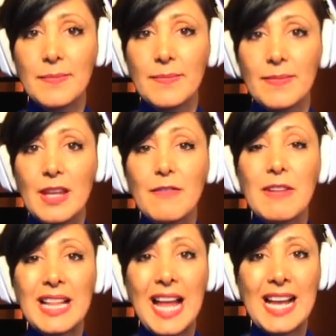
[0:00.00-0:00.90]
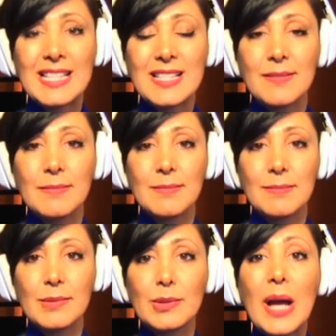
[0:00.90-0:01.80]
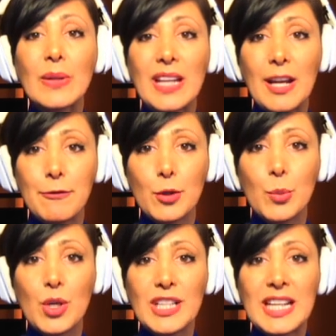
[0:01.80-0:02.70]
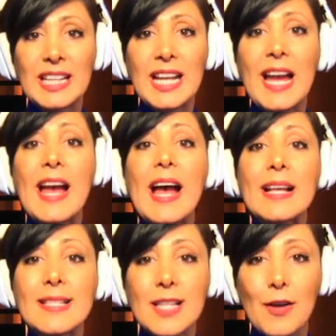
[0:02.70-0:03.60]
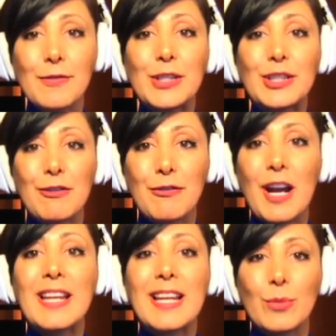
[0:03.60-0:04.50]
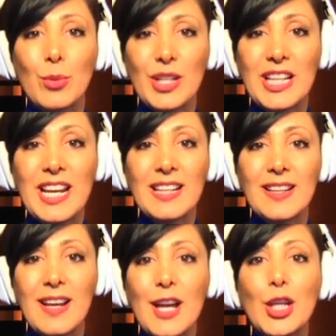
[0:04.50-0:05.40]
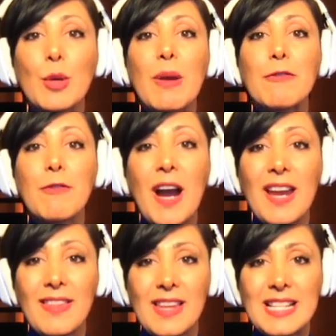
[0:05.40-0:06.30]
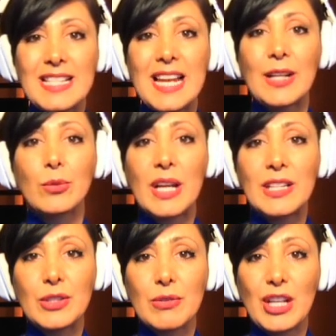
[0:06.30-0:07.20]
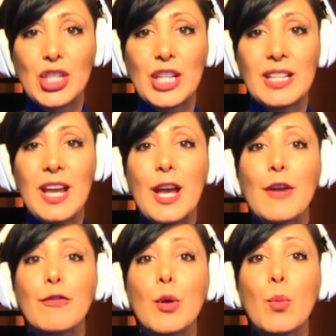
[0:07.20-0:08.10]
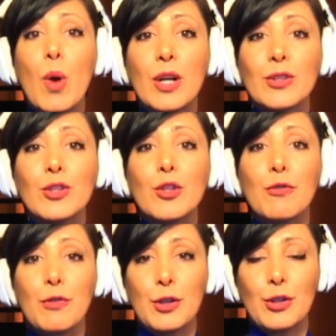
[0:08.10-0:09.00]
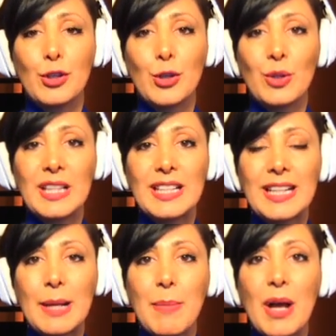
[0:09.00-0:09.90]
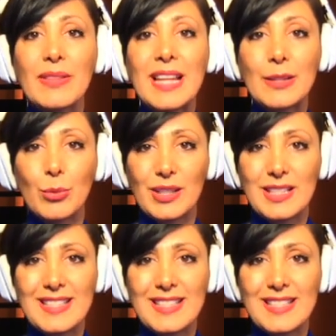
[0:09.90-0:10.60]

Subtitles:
VLANs, routing and forwarding, and software-defined networking, you may find this a great direction if you want to further your learning about networks.